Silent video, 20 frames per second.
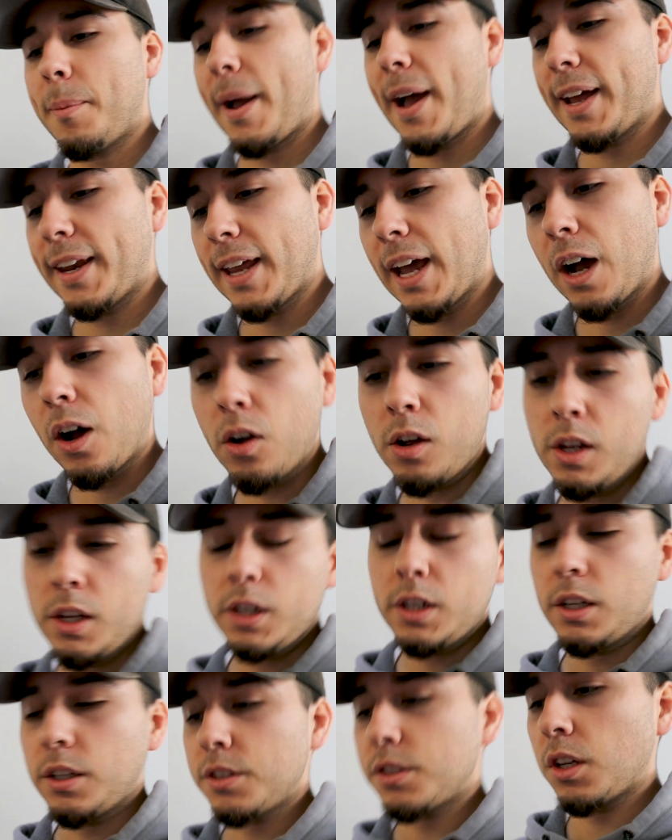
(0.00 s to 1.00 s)
I'm at now.
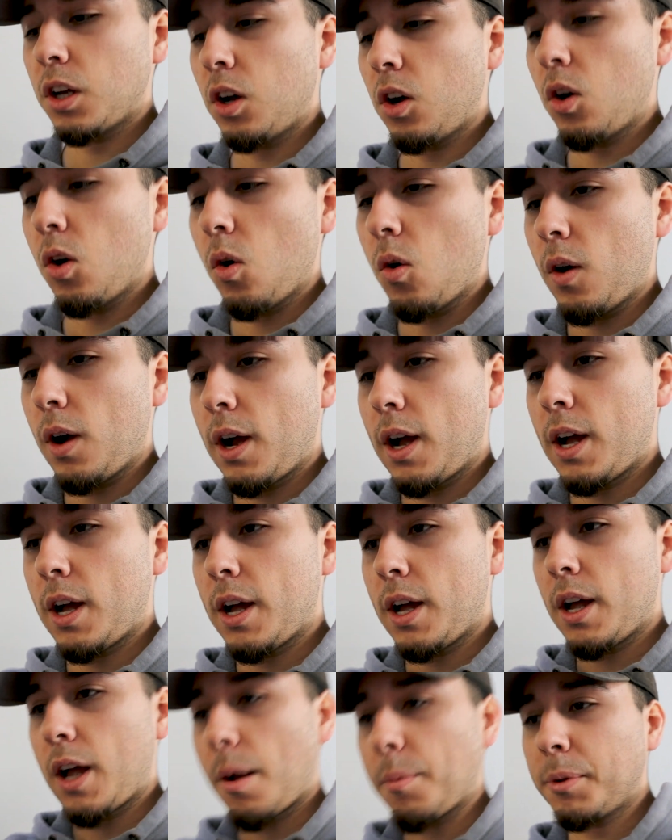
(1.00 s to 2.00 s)
So
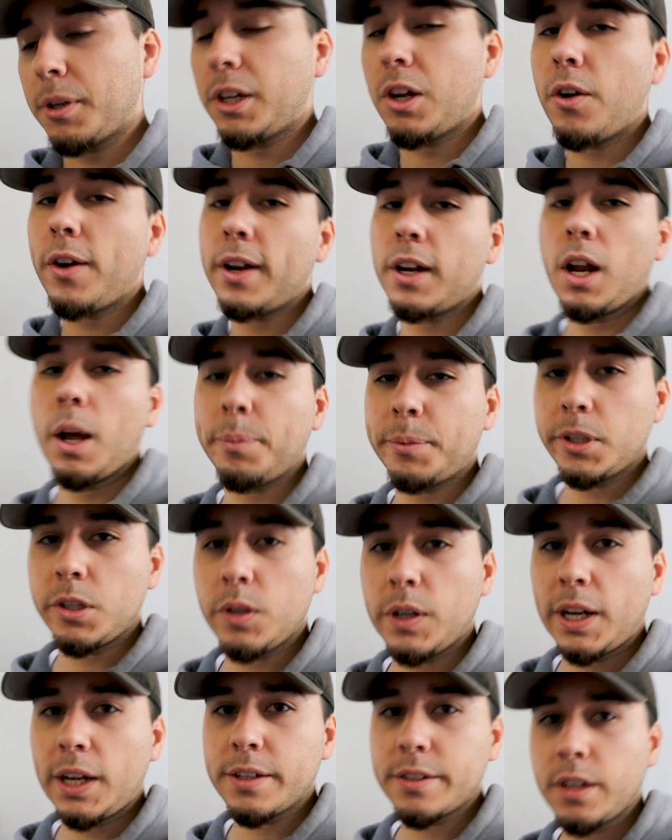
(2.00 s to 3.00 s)
I'm gonna go ahead and update
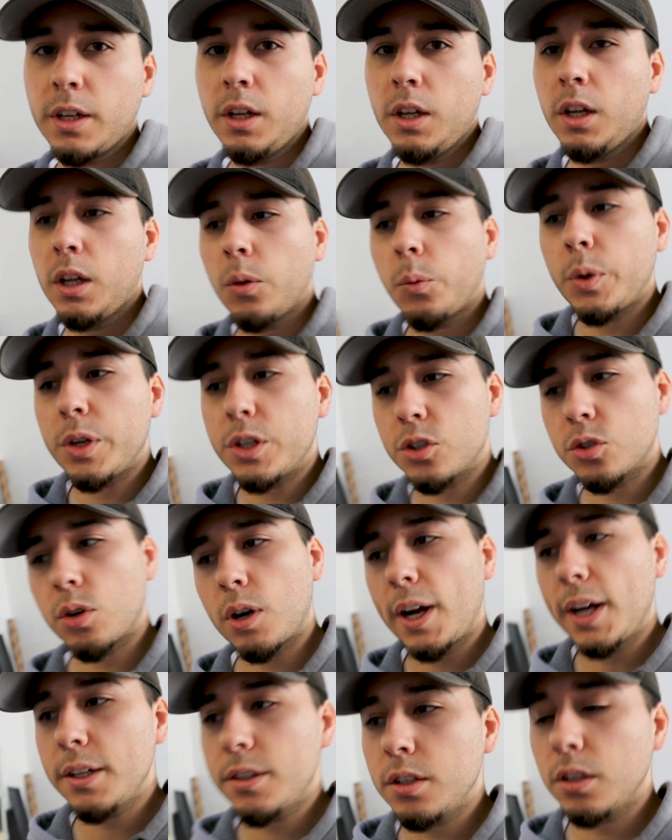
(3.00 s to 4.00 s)
you guys. We
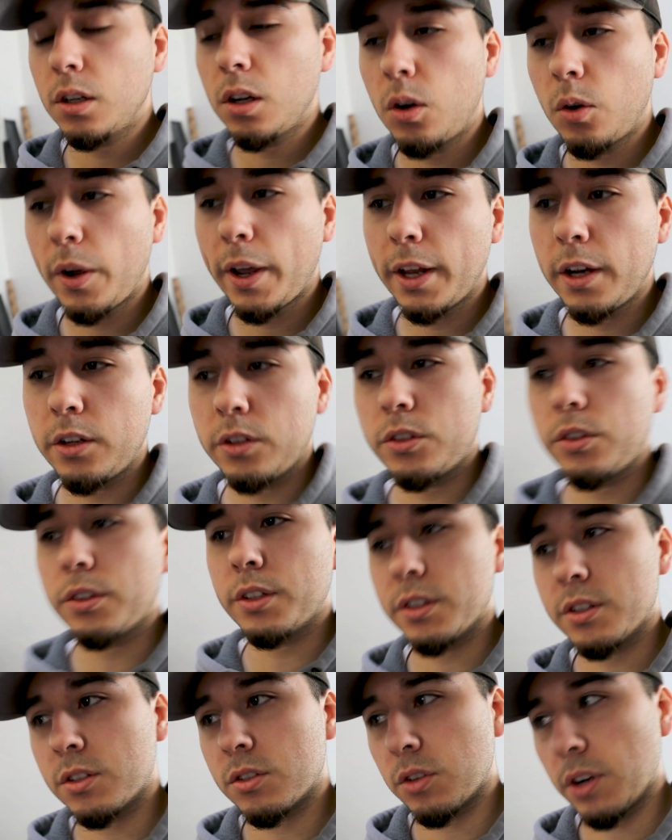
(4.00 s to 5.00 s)
tried to go ahead and do
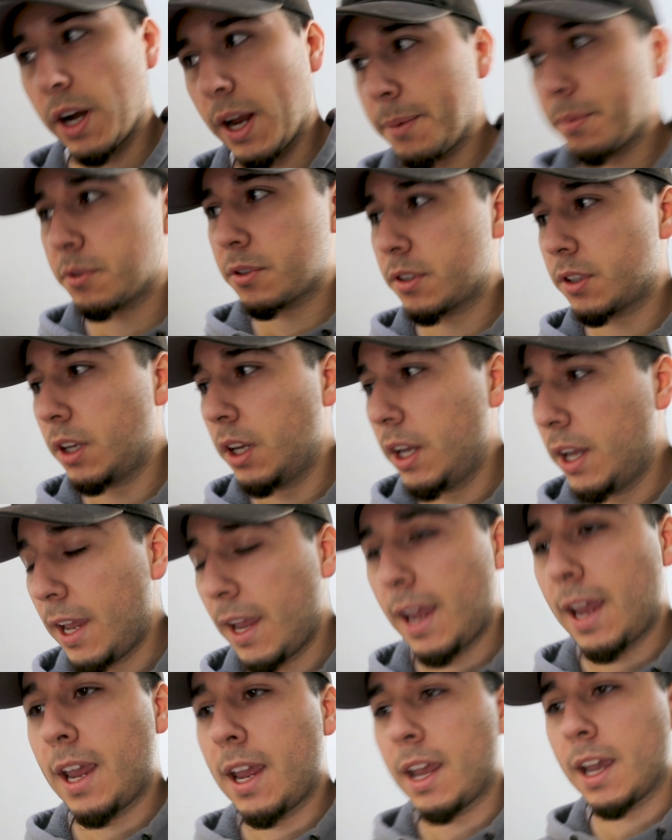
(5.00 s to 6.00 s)
the stripes,
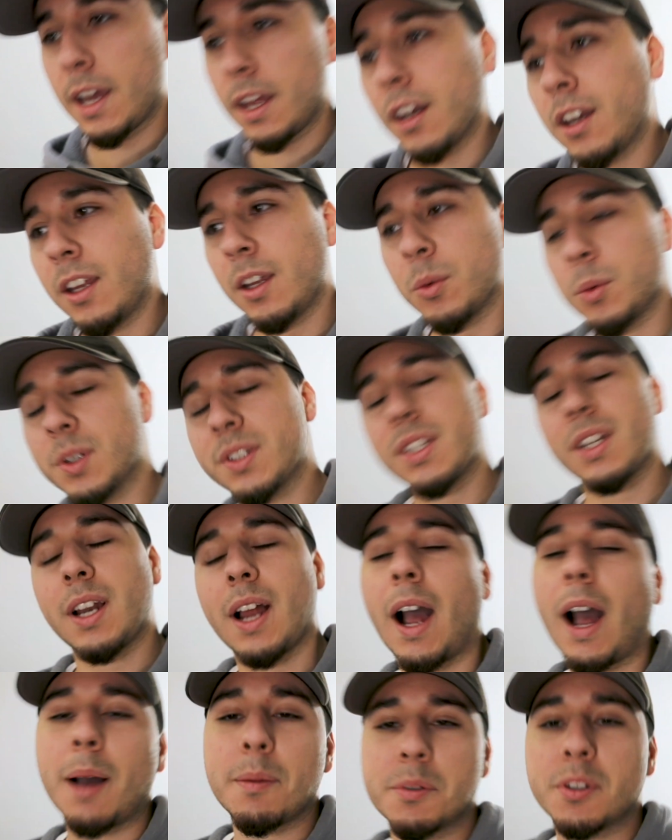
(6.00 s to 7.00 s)
and it was an
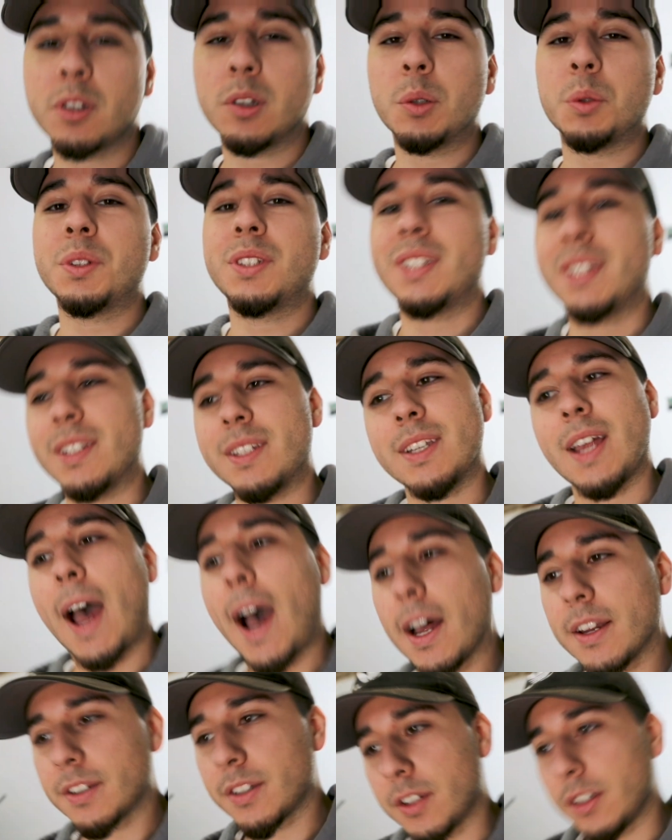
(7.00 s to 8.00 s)
absolute
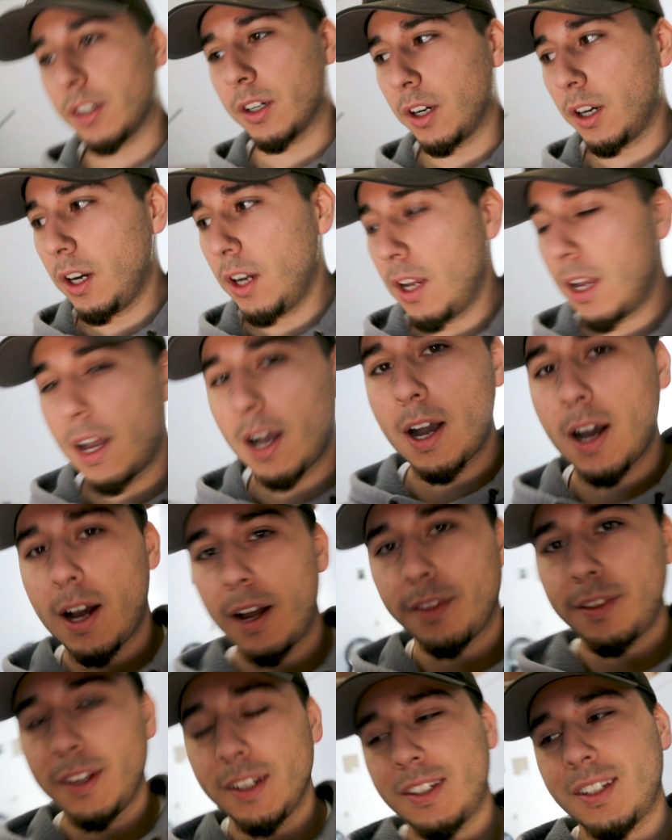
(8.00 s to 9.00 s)
disaster.
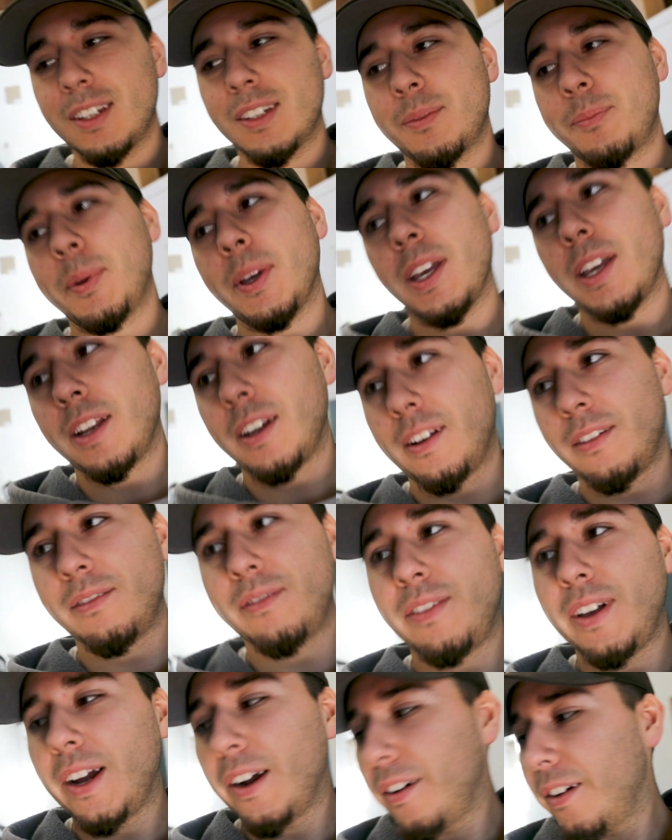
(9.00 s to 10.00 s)
This has been a
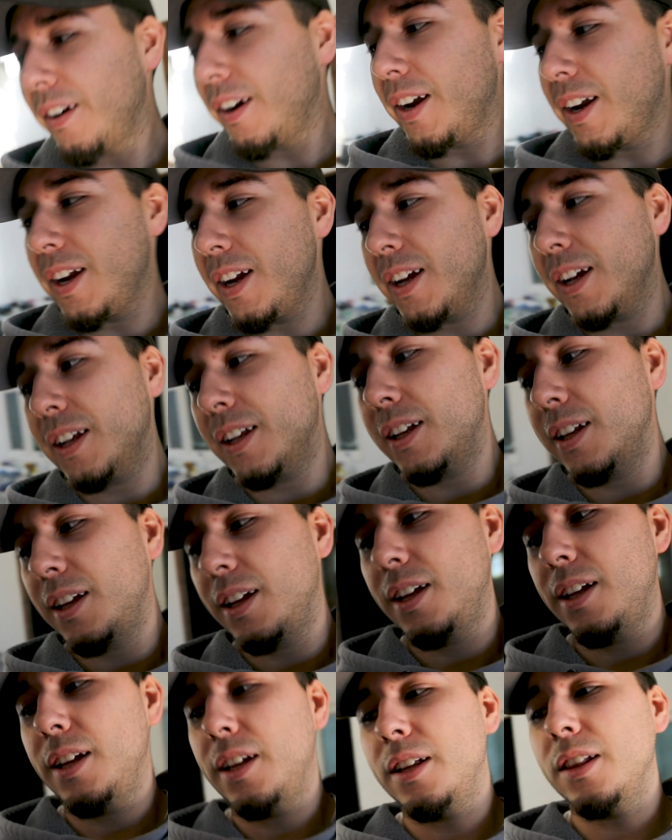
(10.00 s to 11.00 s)
very
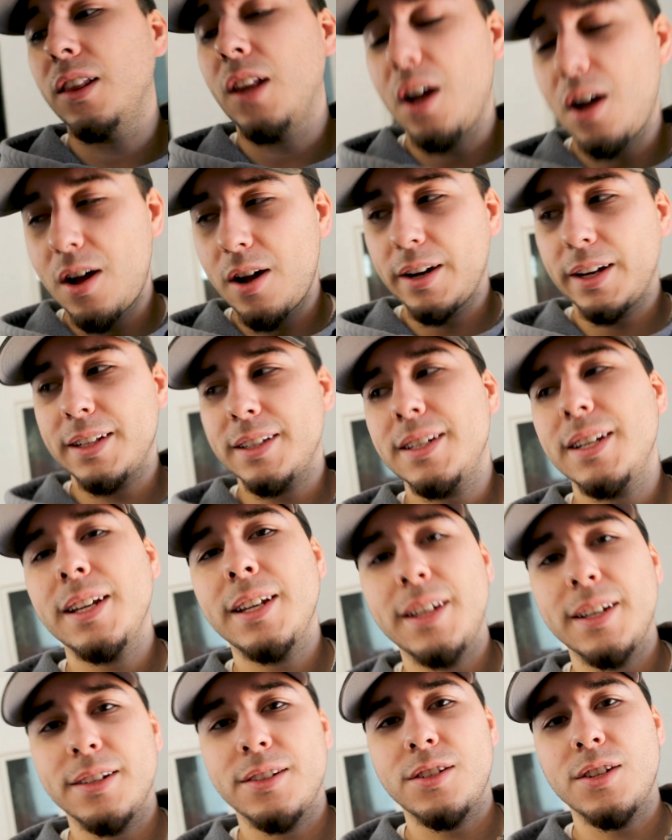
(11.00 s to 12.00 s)
long and
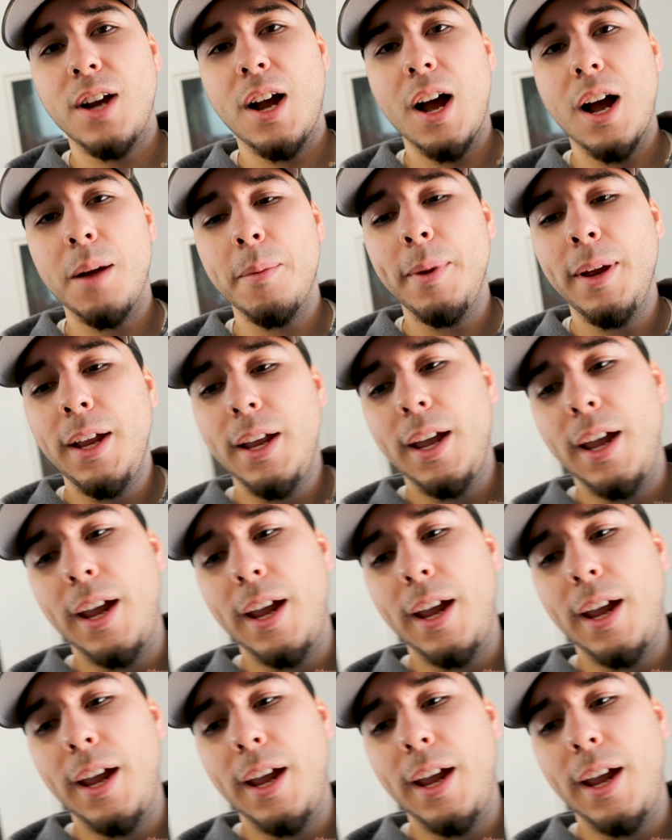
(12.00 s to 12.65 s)
tedious job,